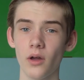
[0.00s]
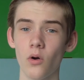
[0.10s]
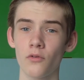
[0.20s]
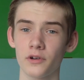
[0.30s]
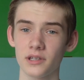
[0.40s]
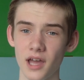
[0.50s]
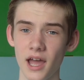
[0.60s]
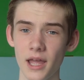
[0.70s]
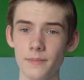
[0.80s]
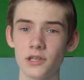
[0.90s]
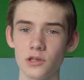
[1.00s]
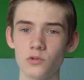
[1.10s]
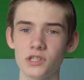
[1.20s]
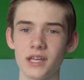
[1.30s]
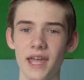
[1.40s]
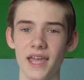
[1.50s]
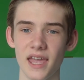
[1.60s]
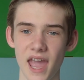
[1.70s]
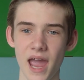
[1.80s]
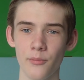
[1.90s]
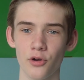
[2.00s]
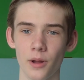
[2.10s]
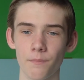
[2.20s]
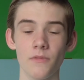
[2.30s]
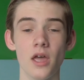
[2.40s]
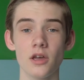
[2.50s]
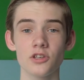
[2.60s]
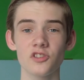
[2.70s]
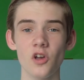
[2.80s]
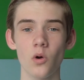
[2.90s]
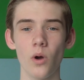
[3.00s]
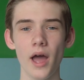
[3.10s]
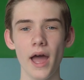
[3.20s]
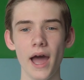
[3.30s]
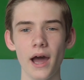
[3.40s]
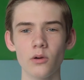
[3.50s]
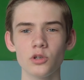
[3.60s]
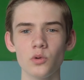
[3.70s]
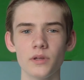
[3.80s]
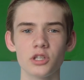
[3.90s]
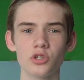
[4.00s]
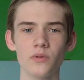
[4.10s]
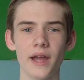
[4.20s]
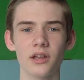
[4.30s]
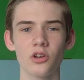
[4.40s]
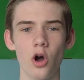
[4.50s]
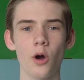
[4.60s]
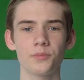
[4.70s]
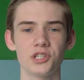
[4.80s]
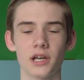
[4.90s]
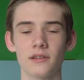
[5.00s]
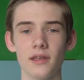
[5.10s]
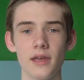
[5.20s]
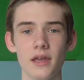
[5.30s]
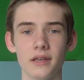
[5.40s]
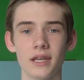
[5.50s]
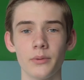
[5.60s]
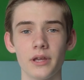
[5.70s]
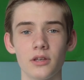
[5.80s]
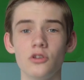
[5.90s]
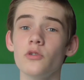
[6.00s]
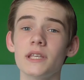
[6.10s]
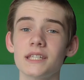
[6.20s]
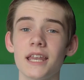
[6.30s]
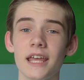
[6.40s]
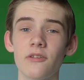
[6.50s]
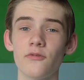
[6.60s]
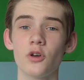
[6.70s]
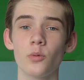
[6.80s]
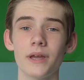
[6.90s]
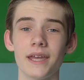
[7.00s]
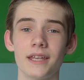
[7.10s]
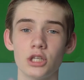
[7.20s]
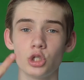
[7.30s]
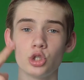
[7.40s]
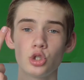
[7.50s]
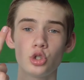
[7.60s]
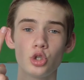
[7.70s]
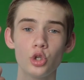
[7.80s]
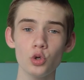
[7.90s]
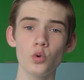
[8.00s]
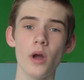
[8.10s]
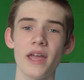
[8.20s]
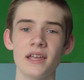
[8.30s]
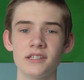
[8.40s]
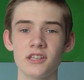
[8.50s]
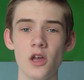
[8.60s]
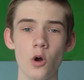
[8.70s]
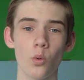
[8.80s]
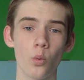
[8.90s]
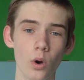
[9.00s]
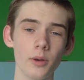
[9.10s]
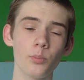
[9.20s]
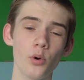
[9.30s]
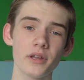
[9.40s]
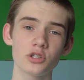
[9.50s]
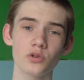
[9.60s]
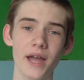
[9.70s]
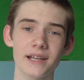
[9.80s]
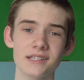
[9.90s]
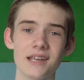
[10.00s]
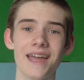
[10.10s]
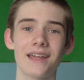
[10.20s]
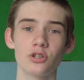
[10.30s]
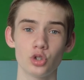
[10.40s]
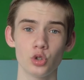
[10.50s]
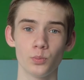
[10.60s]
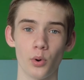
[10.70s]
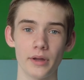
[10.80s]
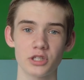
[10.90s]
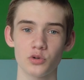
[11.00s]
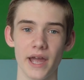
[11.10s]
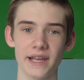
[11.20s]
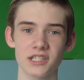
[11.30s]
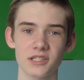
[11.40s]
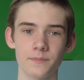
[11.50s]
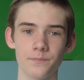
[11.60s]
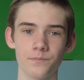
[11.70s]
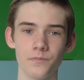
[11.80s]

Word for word: over time using a camera. So how do we track an object? Now we can do this in HitFilm in two ways, one point tracks and two point tracks.